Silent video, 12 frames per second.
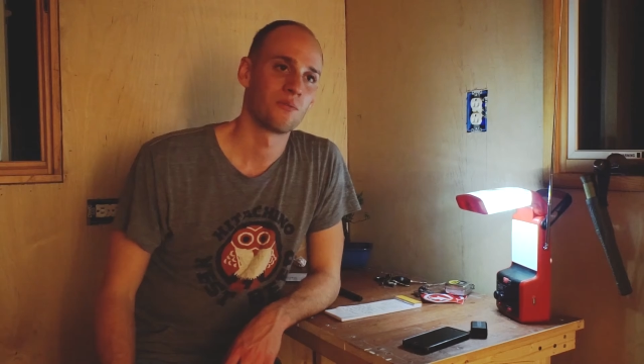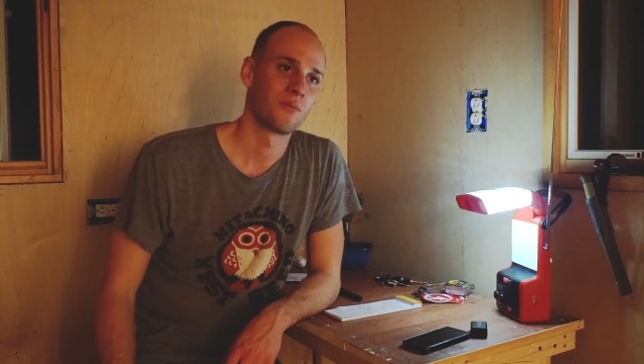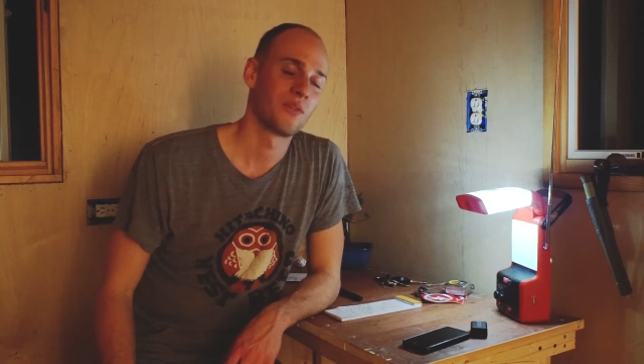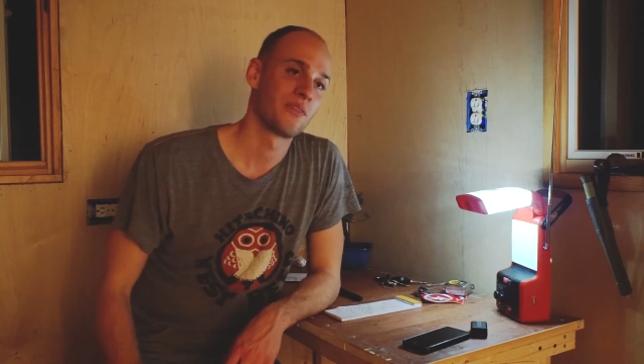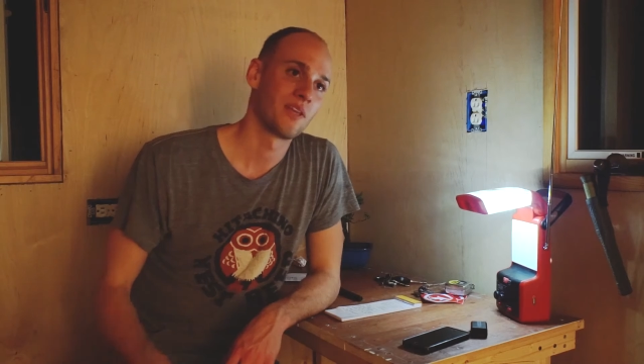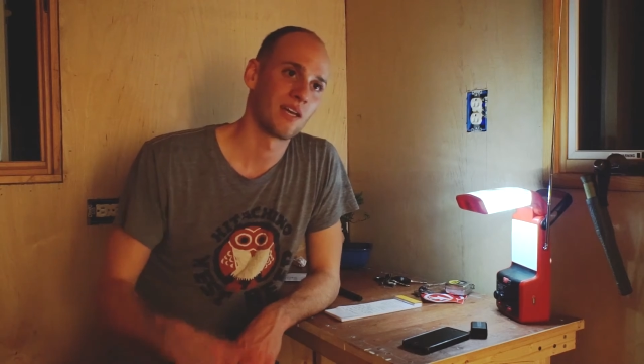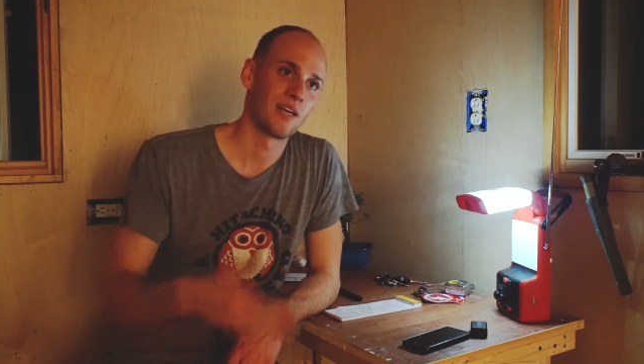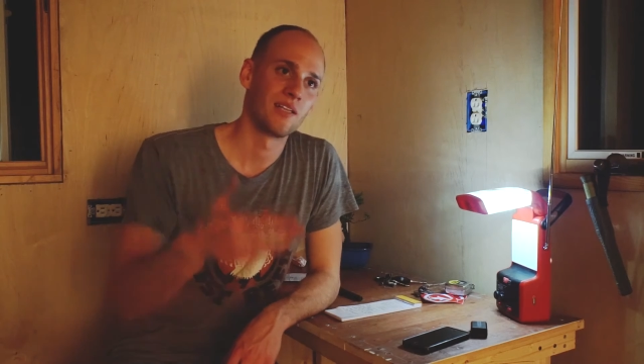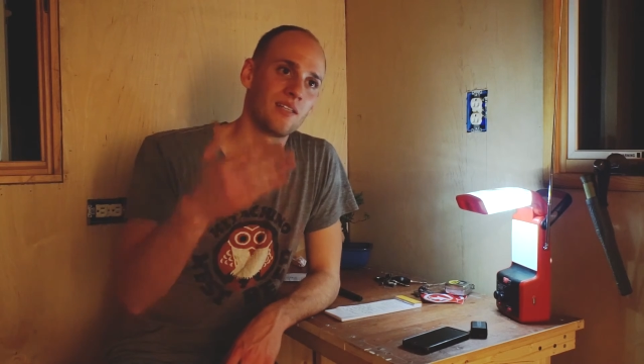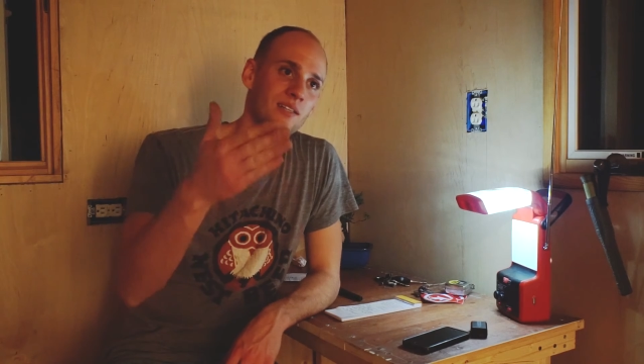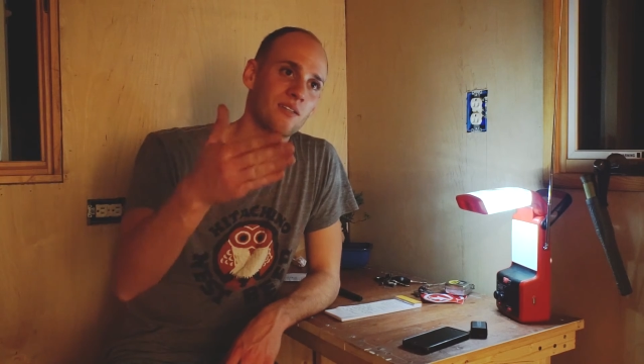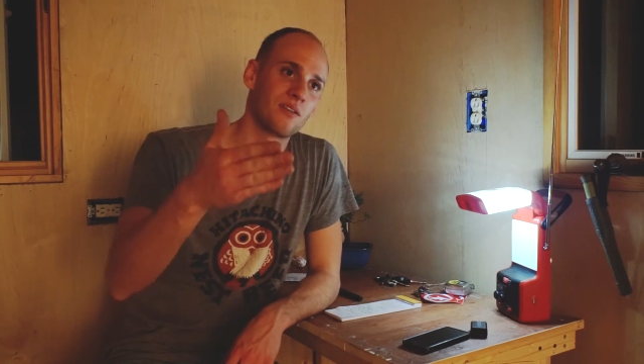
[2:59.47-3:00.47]
One thing I
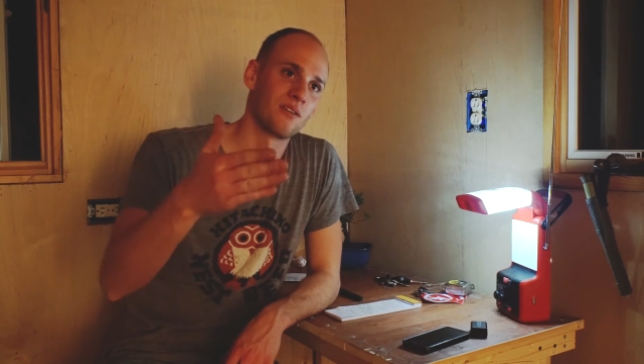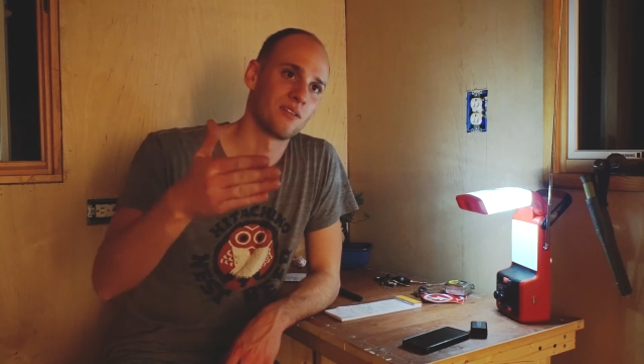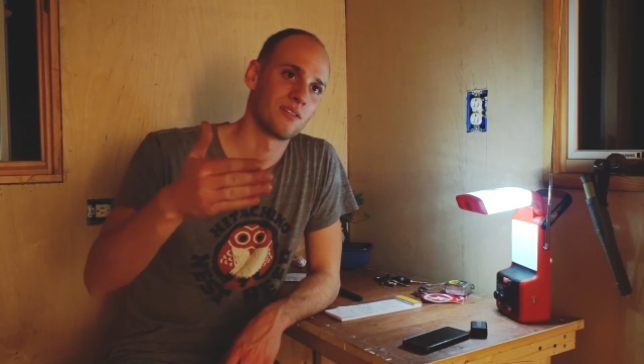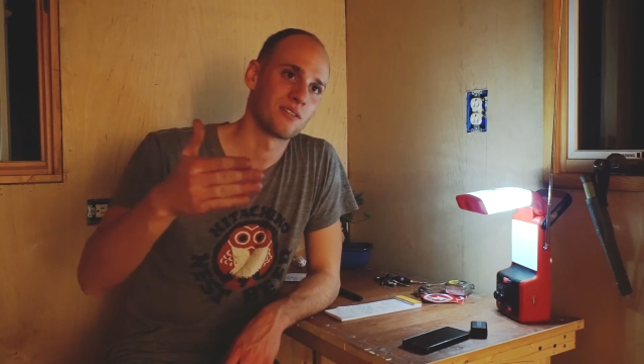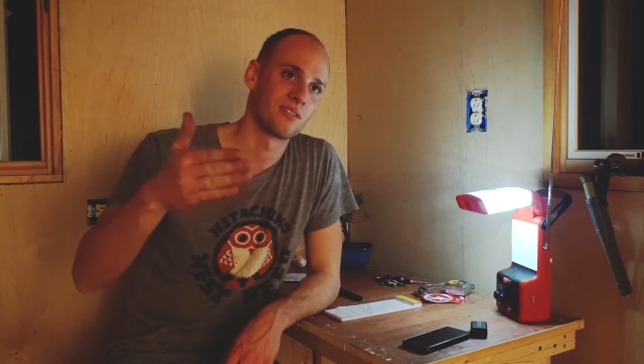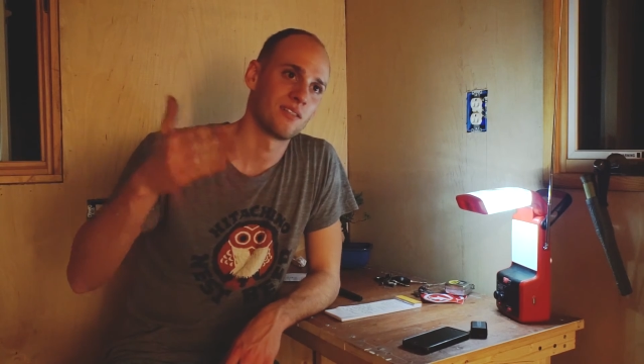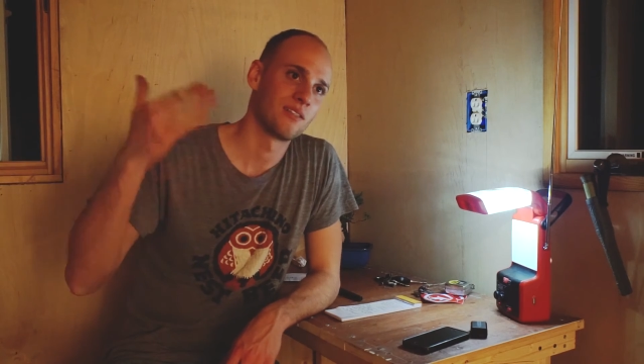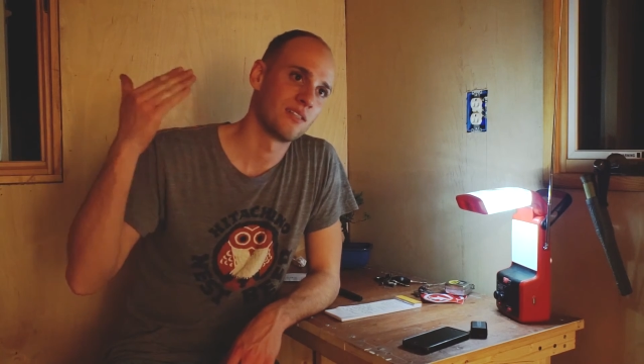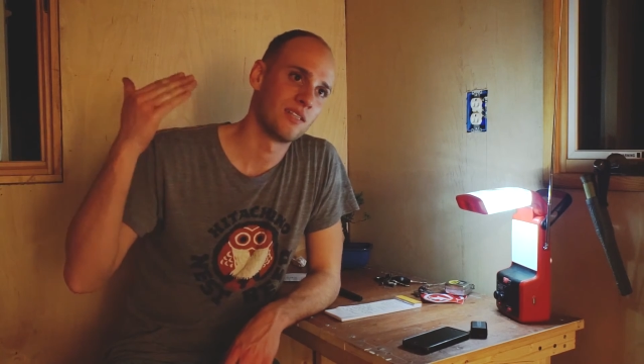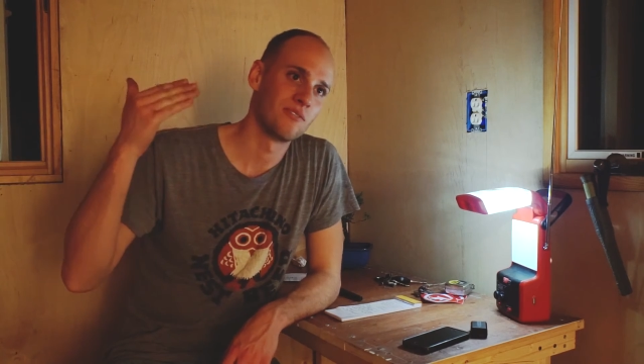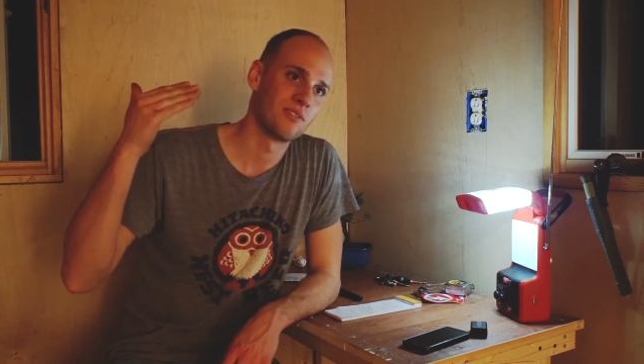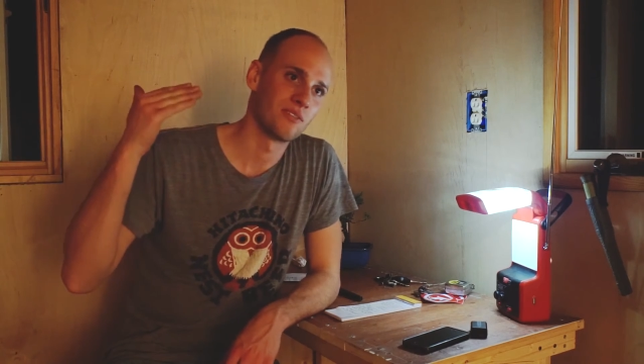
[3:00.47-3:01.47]
did learn is that even